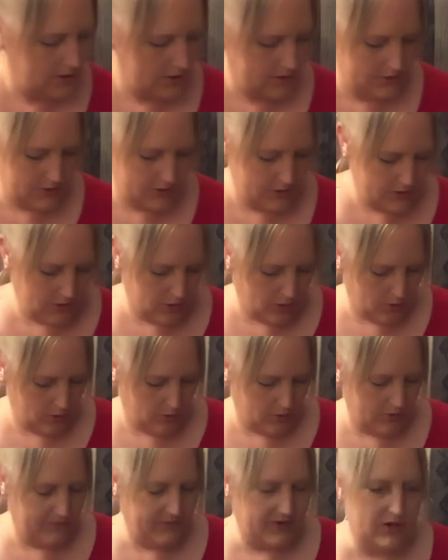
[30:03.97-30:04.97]
So
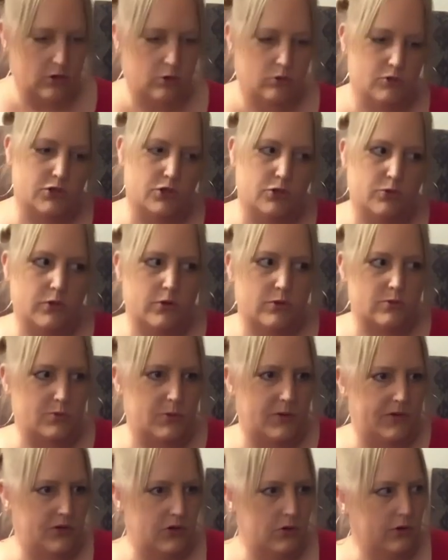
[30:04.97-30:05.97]
if I don't do those
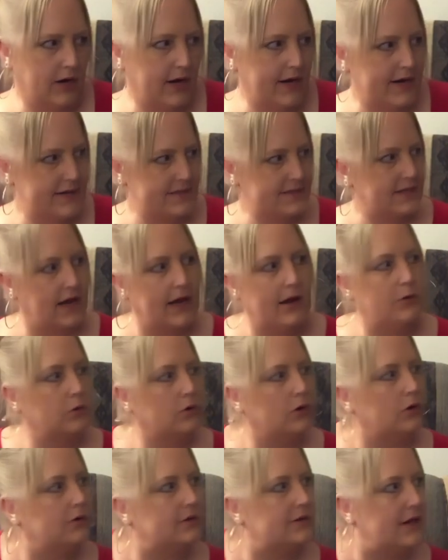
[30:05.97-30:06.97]
with you guys, I
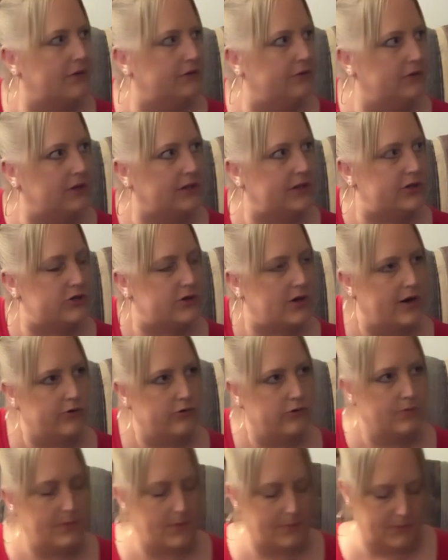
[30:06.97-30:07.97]
will definitely try to
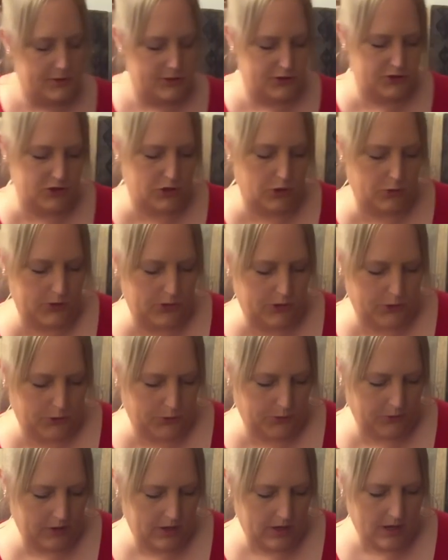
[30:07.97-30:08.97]
remember to show you.
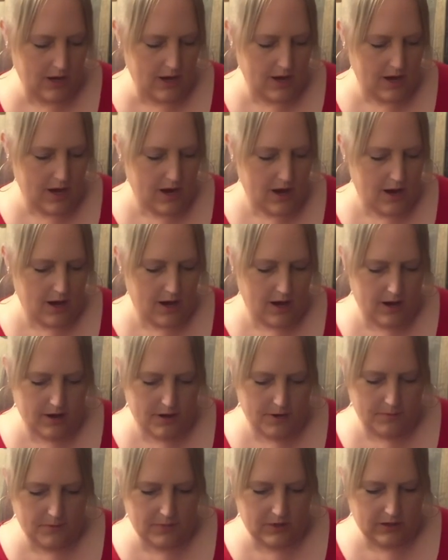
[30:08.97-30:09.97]

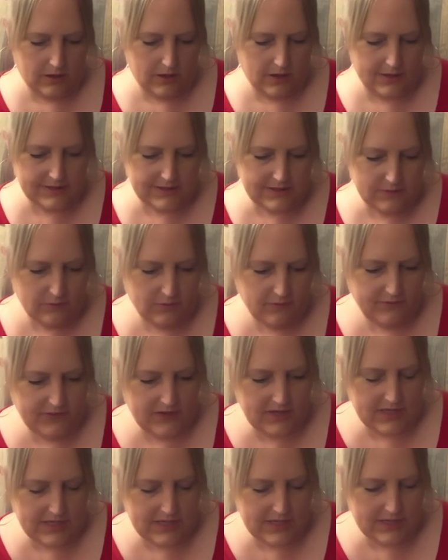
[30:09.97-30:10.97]
Um, got some of
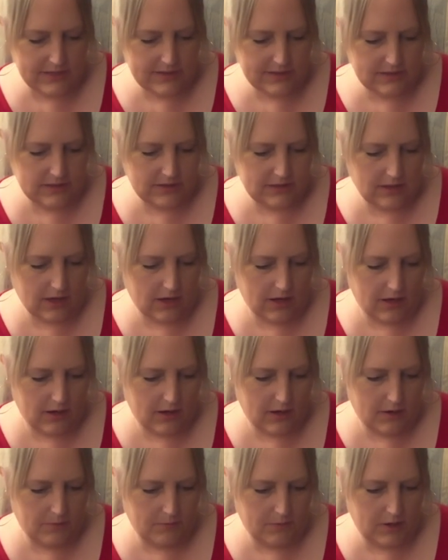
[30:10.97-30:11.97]
these.
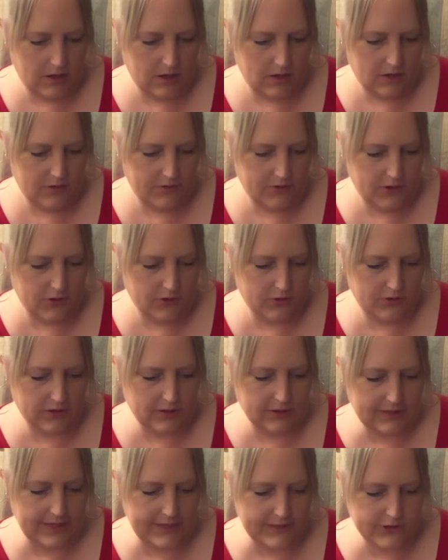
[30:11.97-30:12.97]
Um, they're the
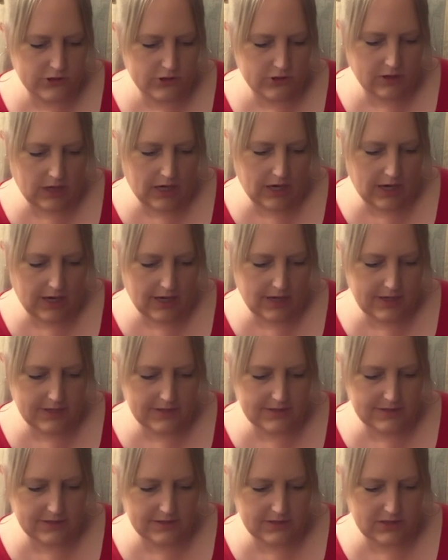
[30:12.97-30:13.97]
laser cut
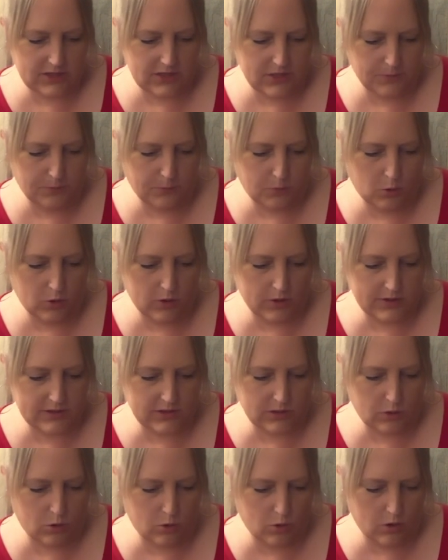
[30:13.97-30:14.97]
chipboard
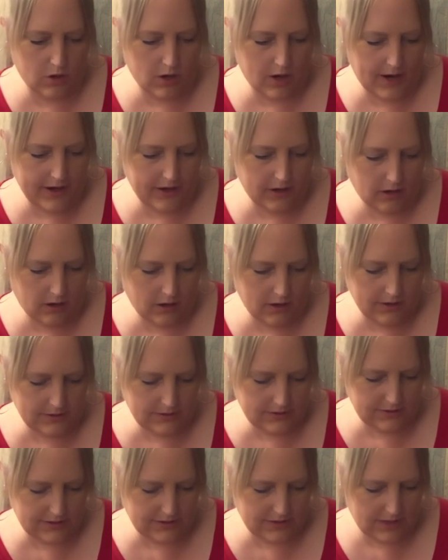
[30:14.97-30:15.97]
decor
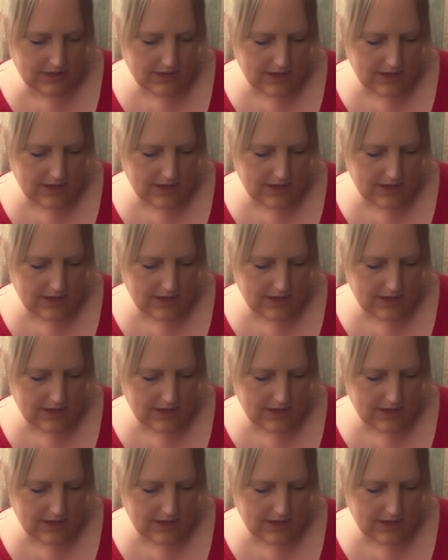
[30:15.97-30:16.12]
icons.